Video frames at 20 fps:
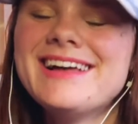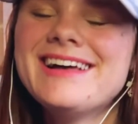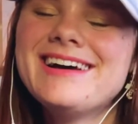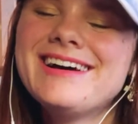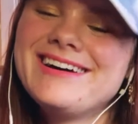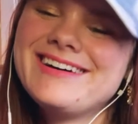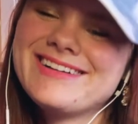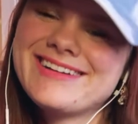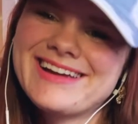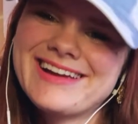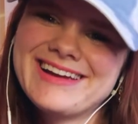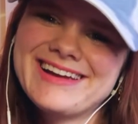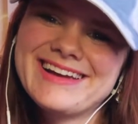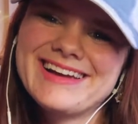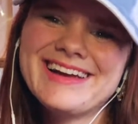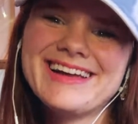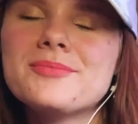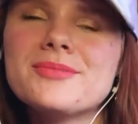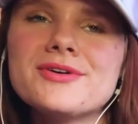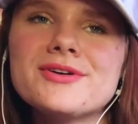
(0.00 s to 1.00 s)
Okay.
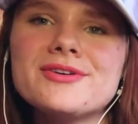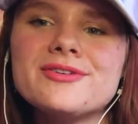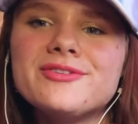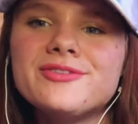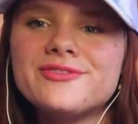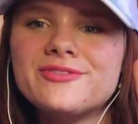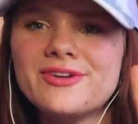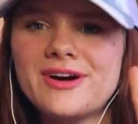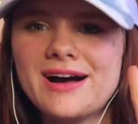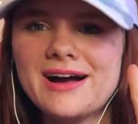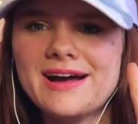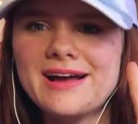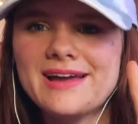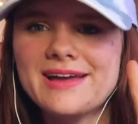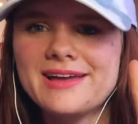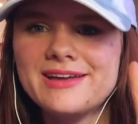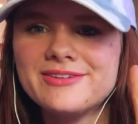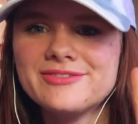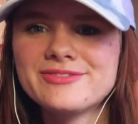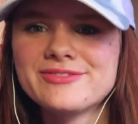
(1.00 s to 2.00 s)
Number
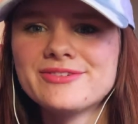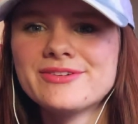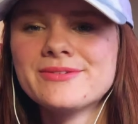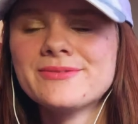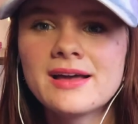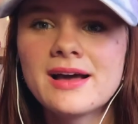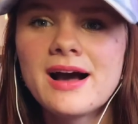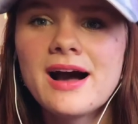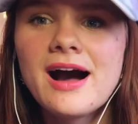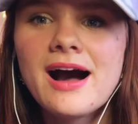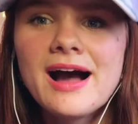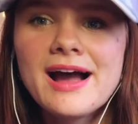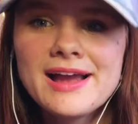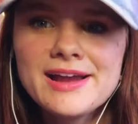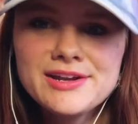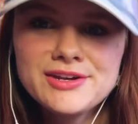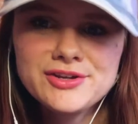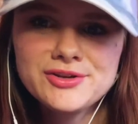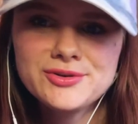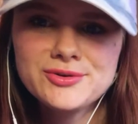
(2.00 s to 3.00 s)
five. I
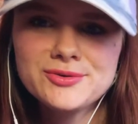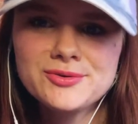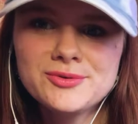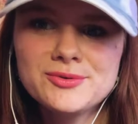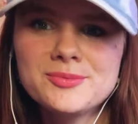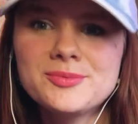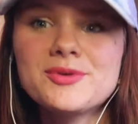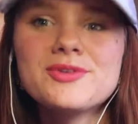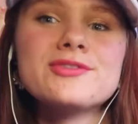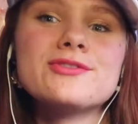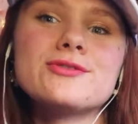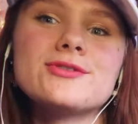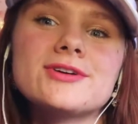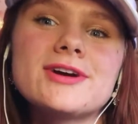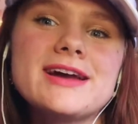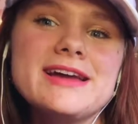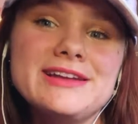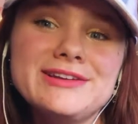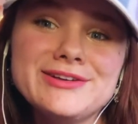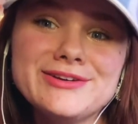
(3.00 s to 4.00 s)
knew before
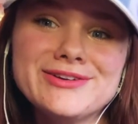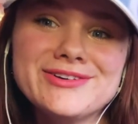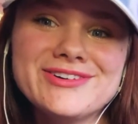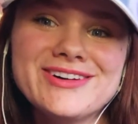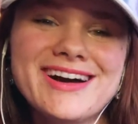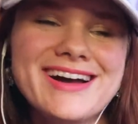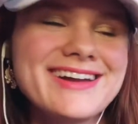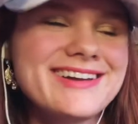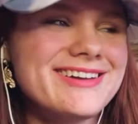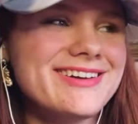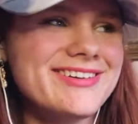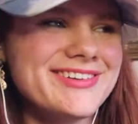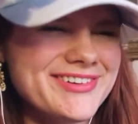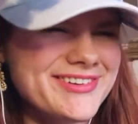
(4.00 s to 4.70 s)
I knew. I know you're